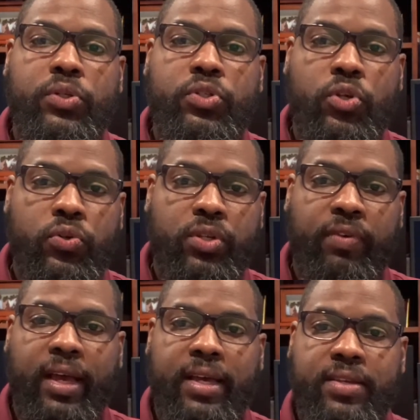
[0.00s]
Joseph
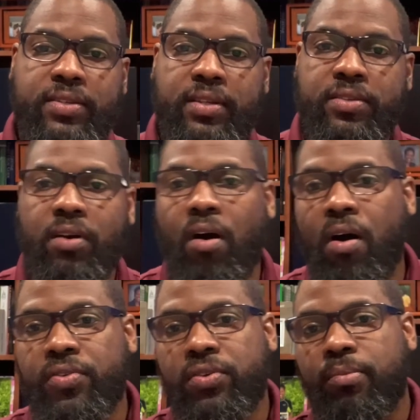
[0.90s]
has this
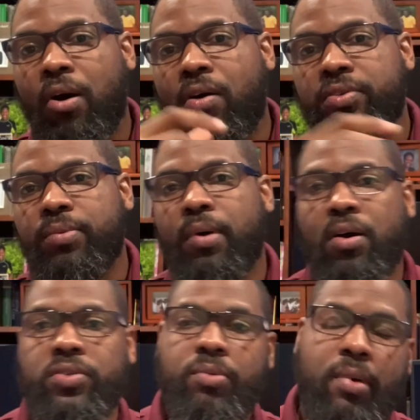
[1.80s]
awesome, awesome,
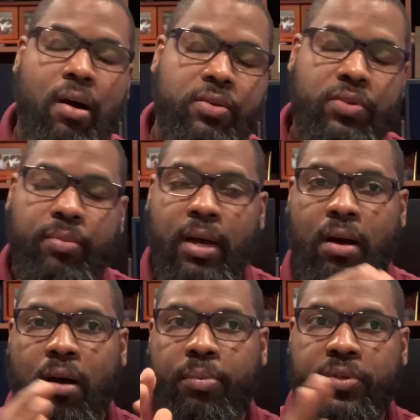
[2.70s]
awesome, awesome uh,
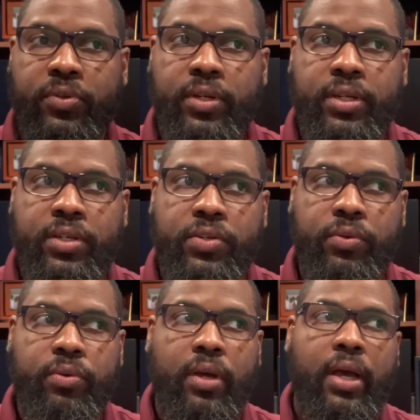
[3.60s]
opportunity
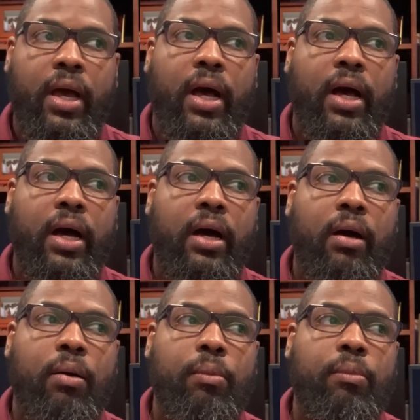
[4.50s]
to
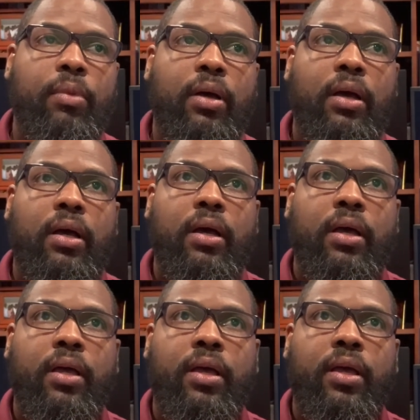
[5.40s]
um,
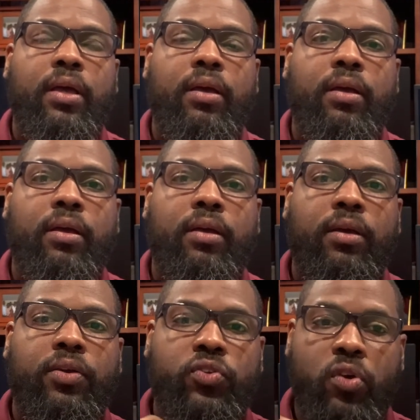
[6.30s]

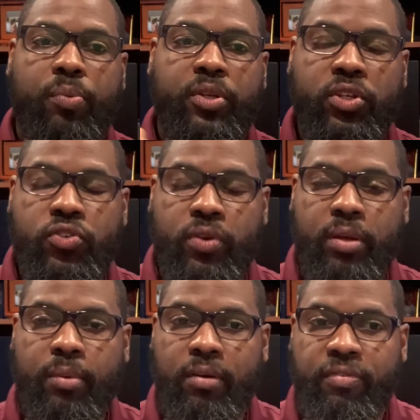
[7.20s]
interpret the
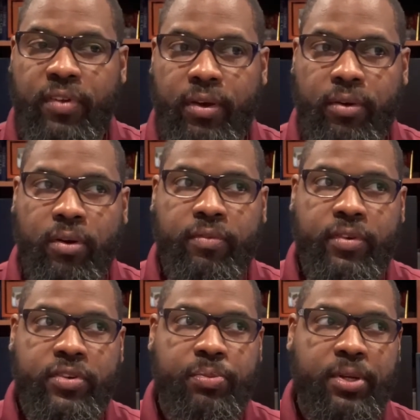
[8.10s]
dream of Pharaoh, a
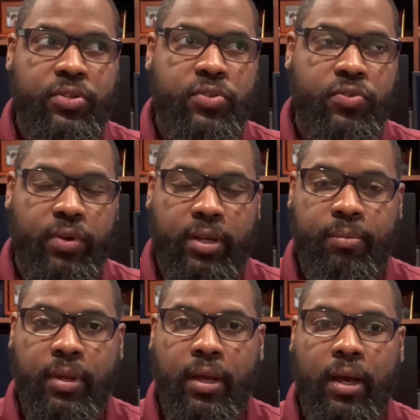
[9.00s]
very special
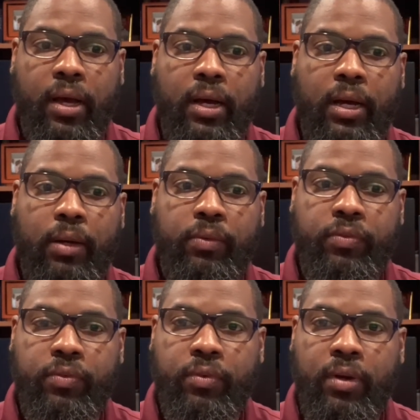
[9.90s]
dream uh,
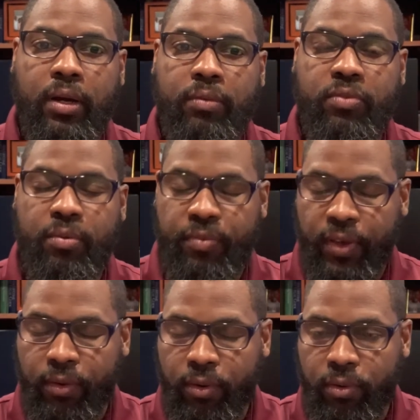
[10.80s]
um, from
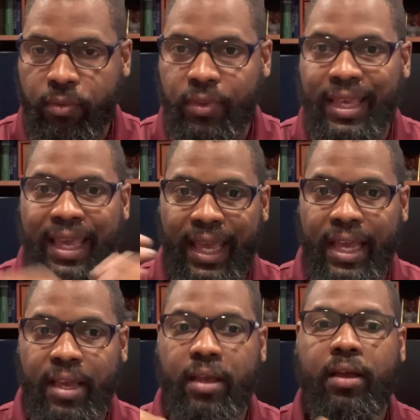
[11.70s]
Pharaoh, the
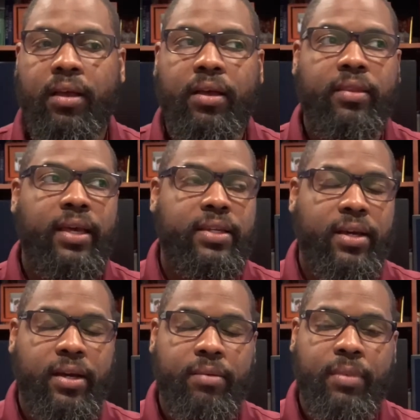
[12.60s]
king at that
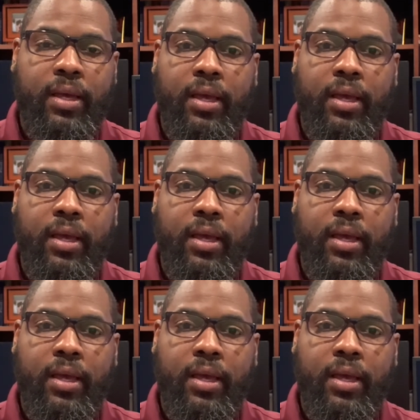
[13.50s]
time.